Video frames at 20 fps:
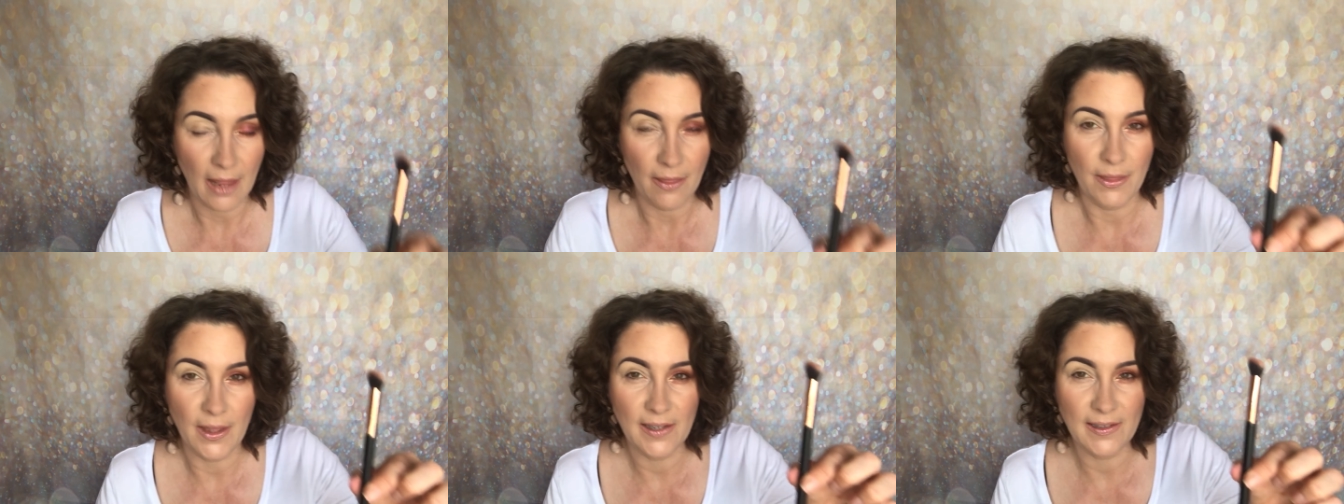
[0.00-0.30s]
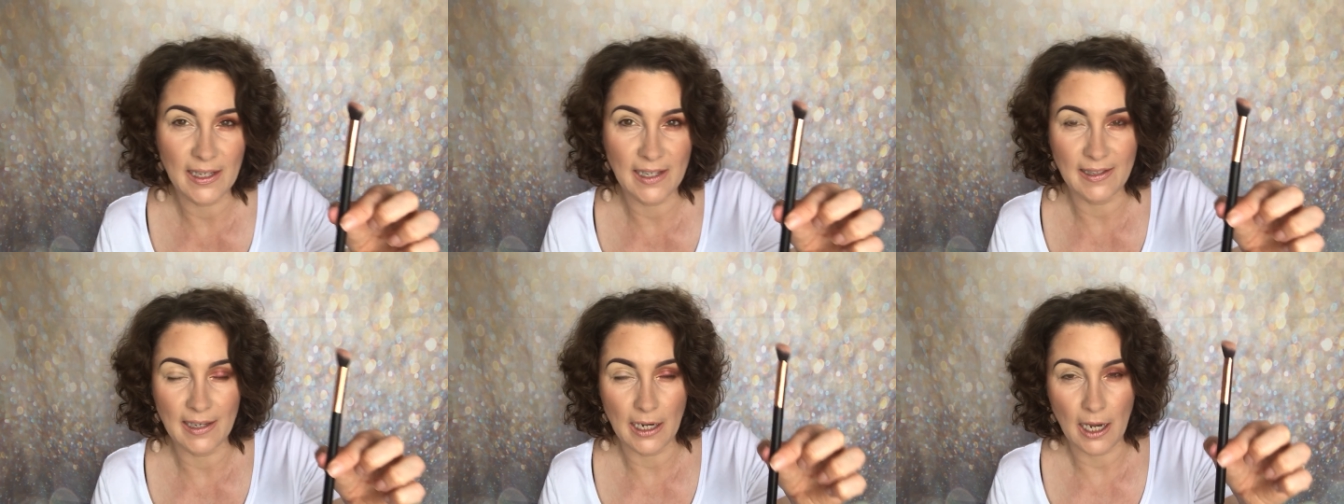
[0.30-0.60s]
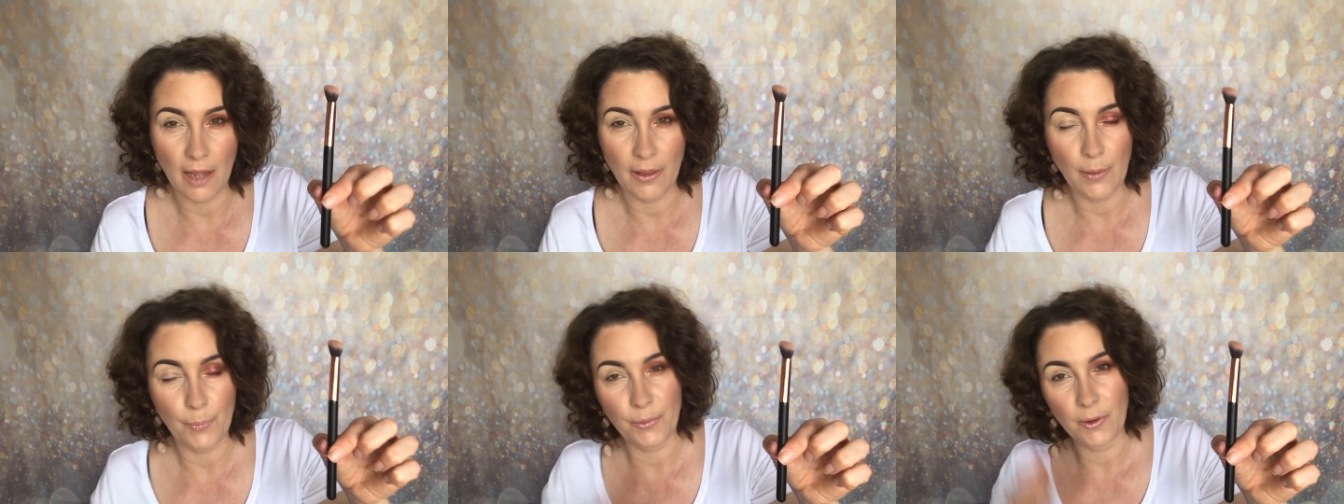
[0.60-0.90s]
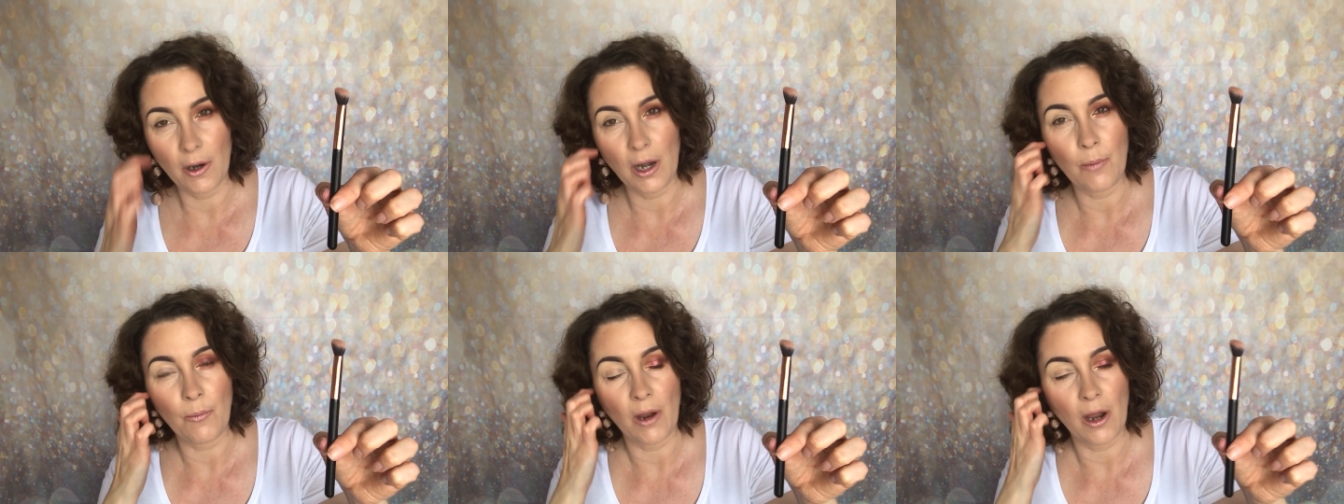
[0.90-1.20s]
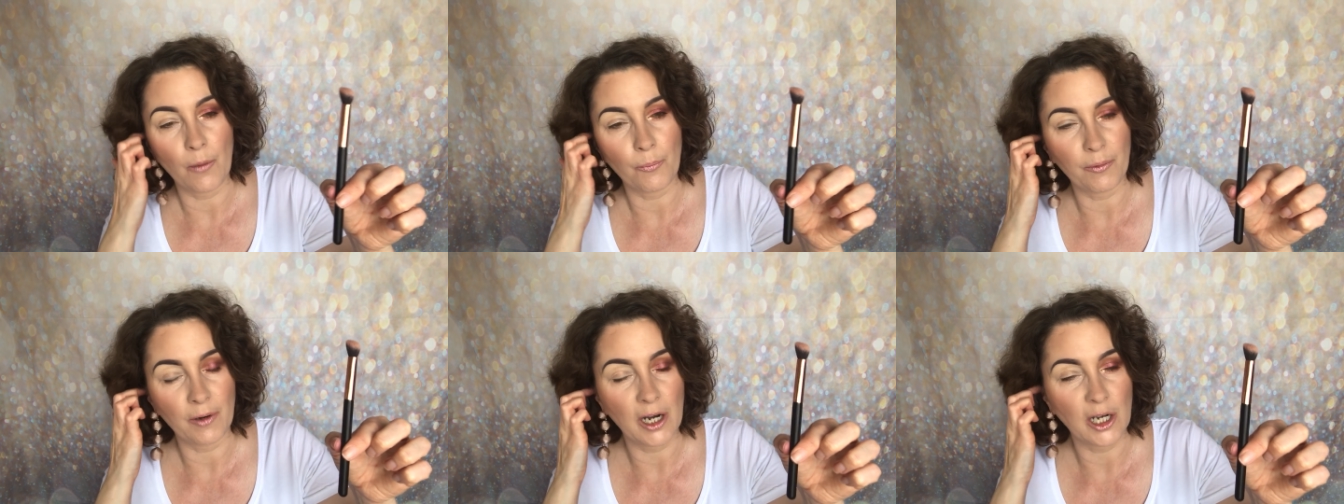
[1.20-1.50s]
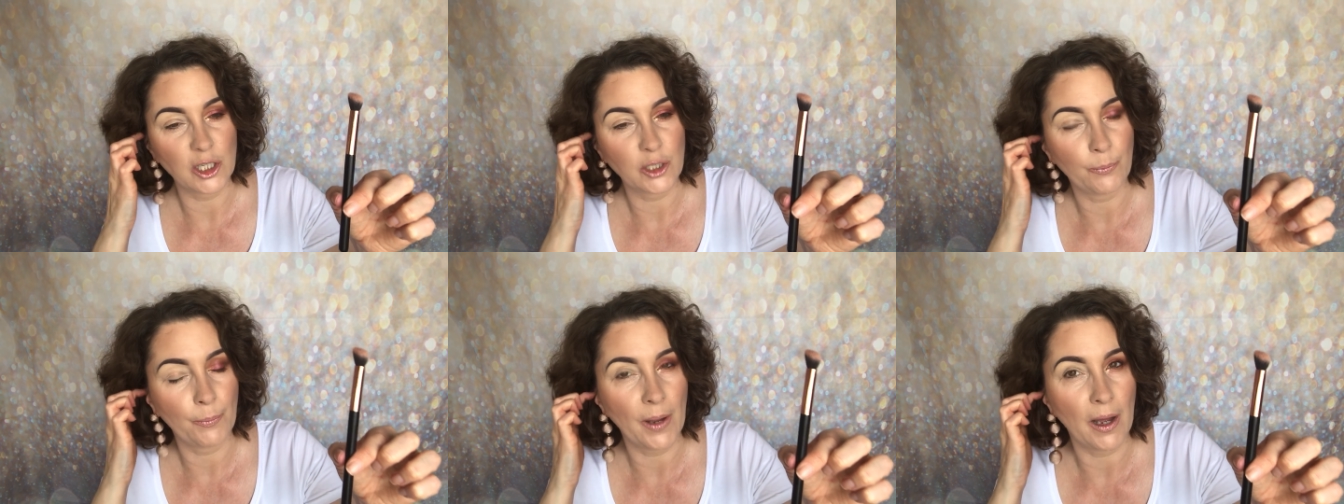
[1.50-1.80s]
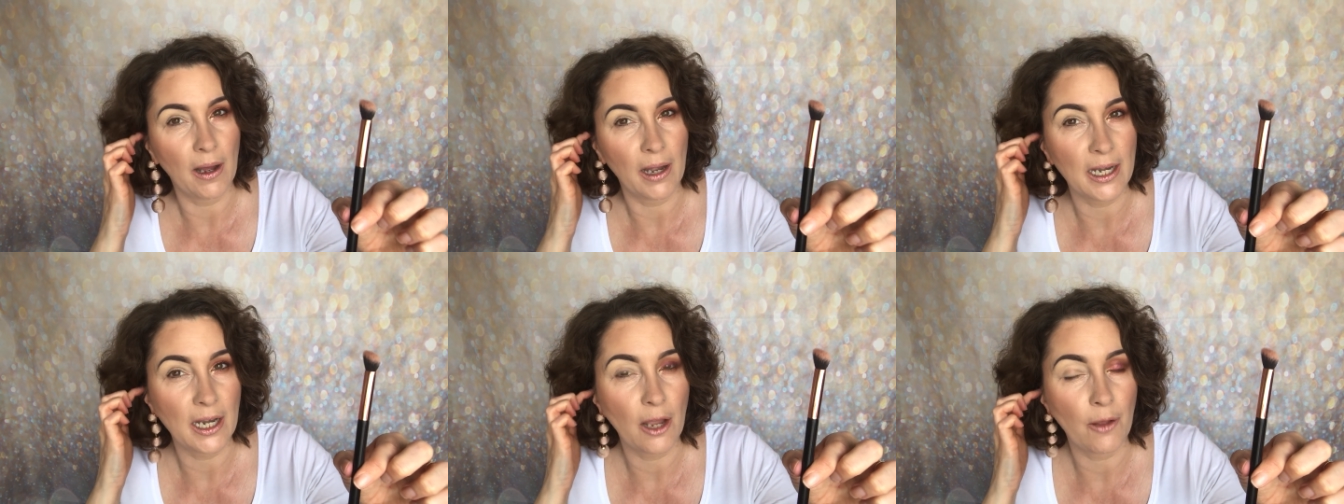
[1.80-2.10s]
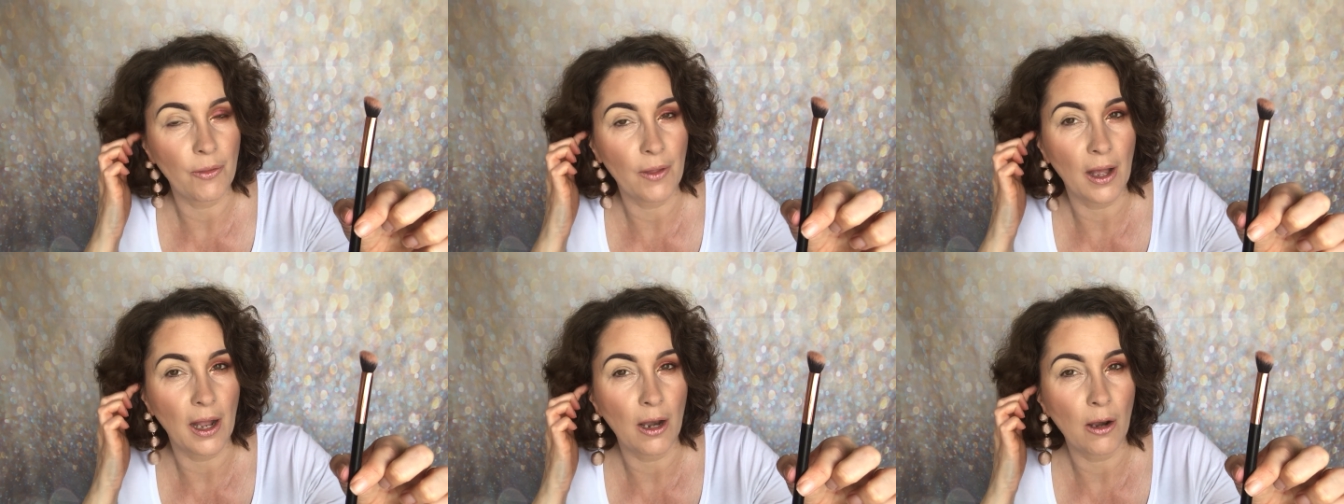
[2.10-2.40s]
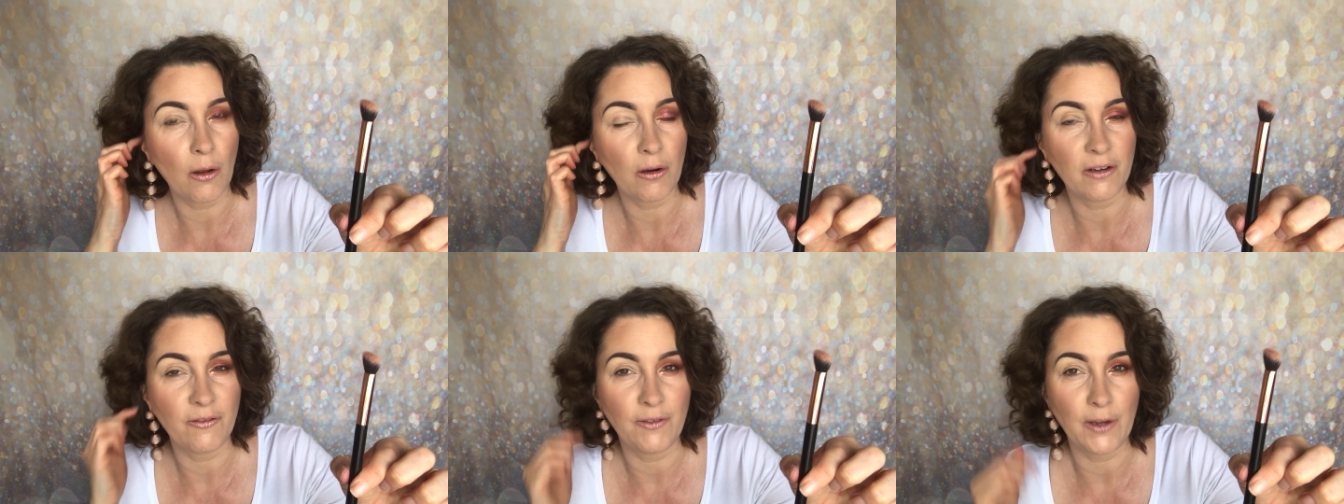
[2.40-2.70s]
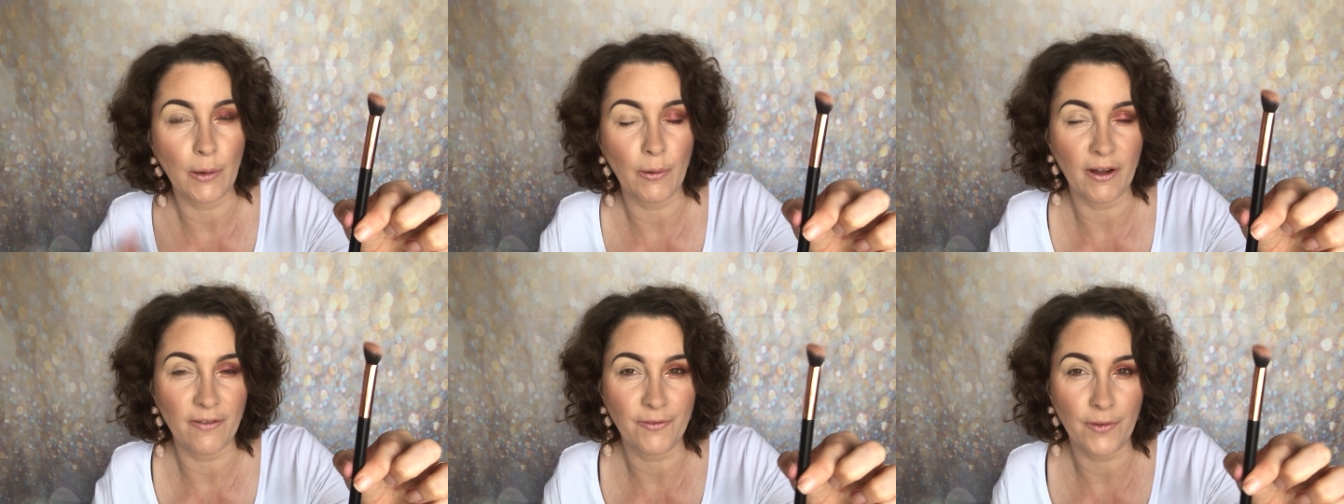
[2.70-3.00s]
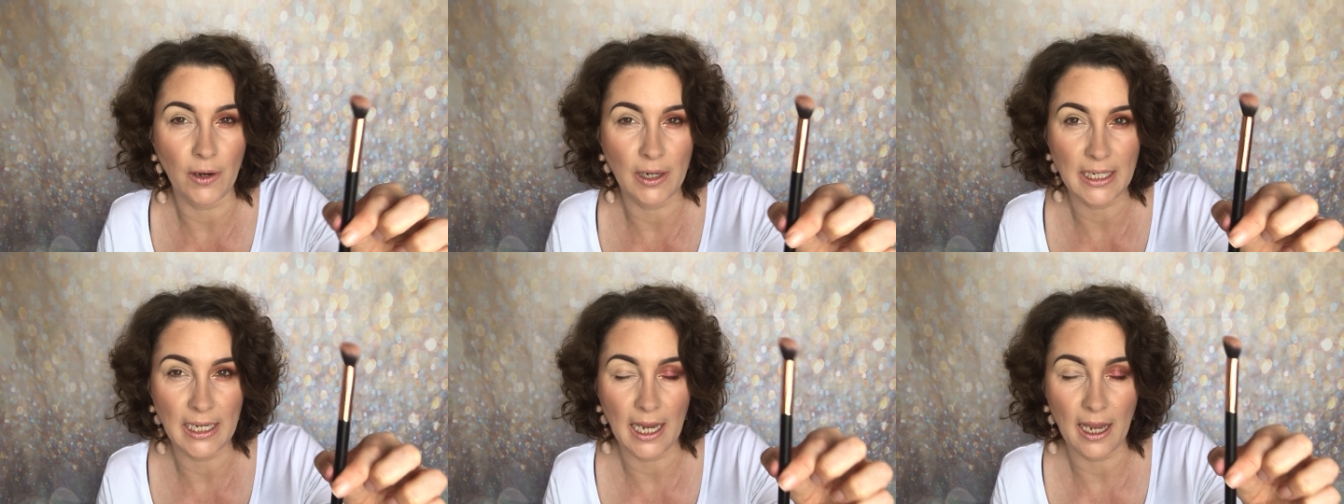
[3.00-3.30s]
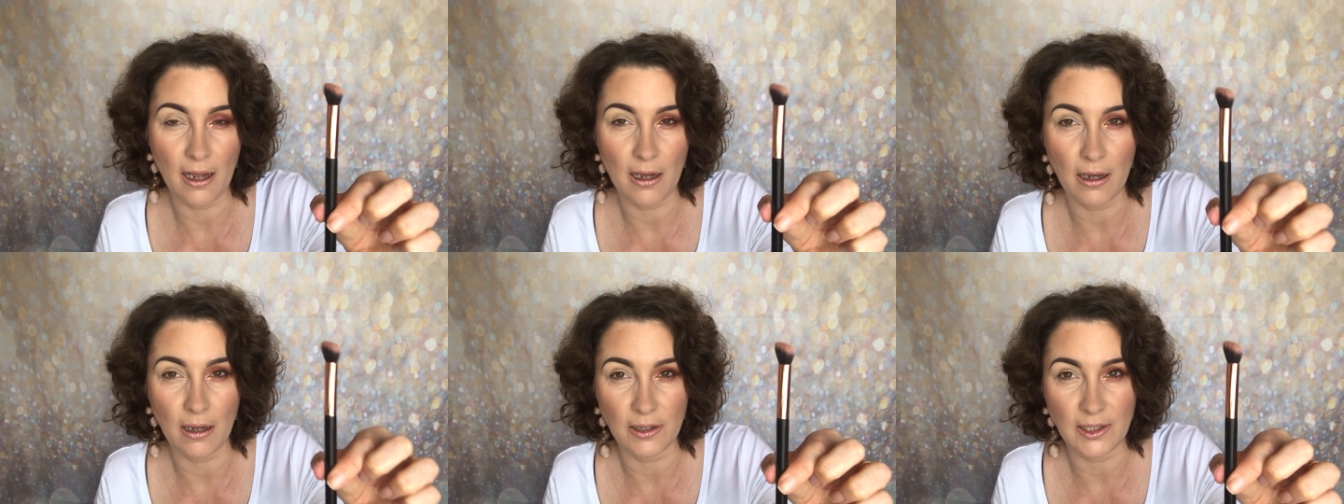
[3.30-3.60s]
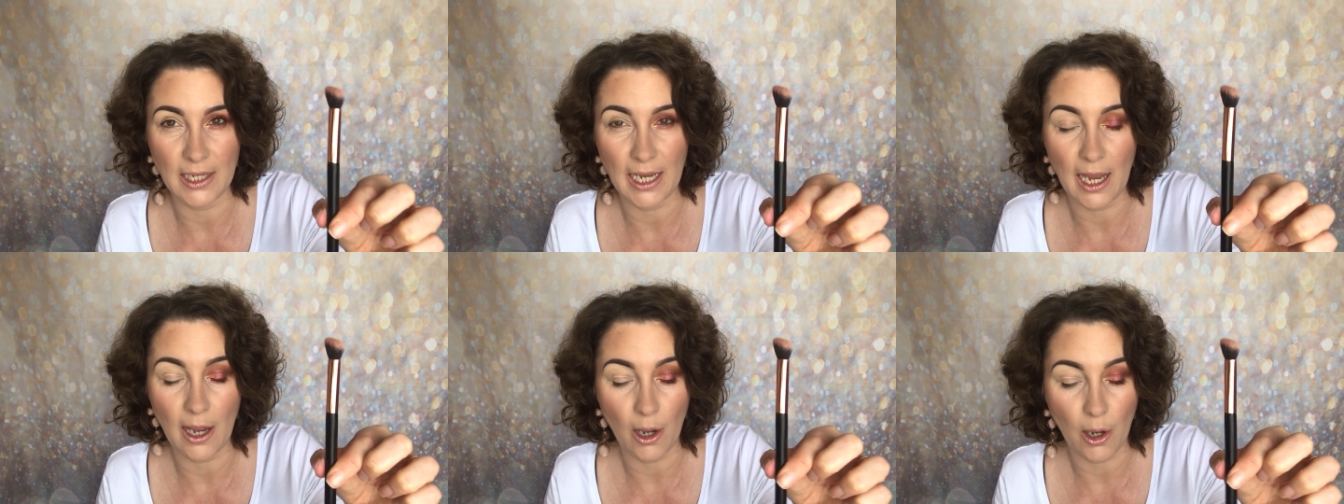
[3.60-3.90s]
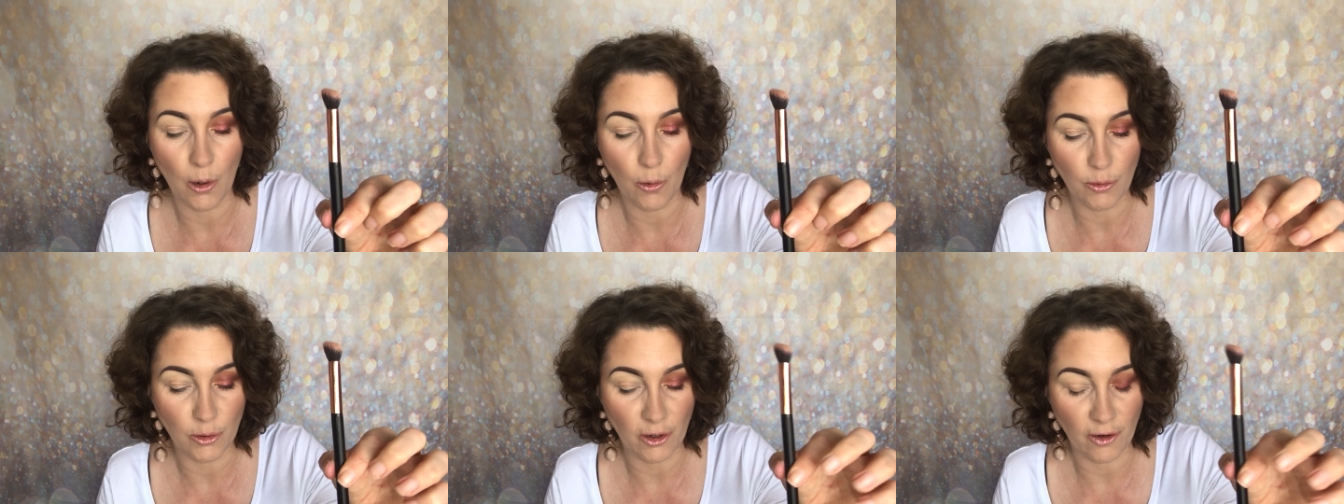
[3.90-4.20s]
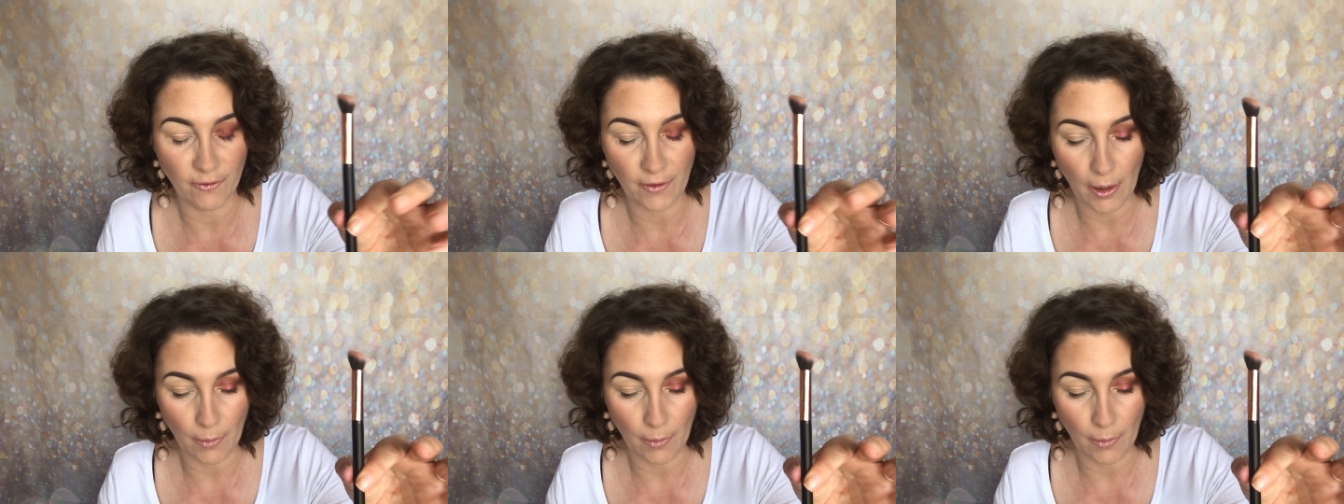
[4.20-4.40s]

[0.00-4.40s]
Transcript: This is another Primark brush, but I know that a lot of you are finding it hard to get hold of.